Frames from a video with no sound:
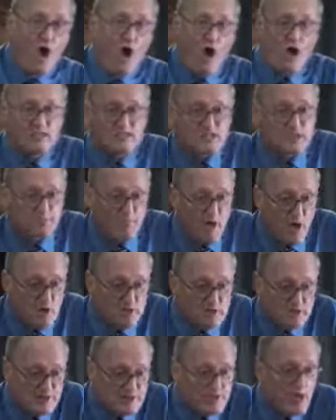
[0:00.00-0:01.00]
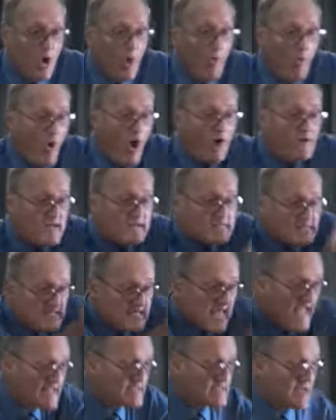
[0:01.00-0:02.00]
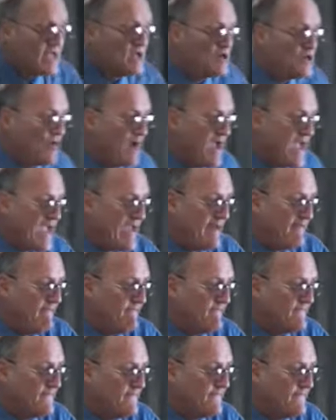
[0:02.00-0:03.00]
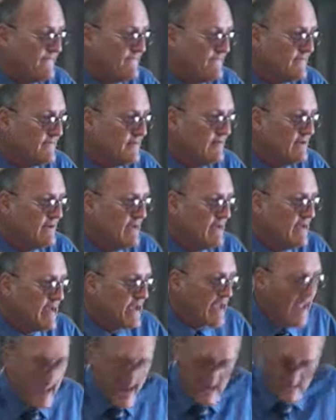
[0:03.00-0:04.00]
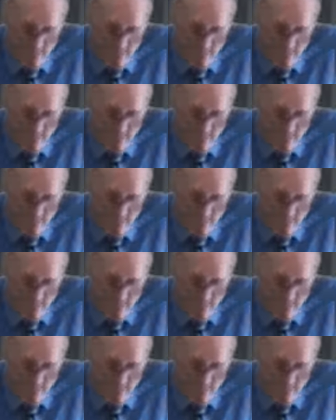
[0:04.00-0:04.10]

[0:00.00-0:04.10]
asked Moses, what is that in your hand? And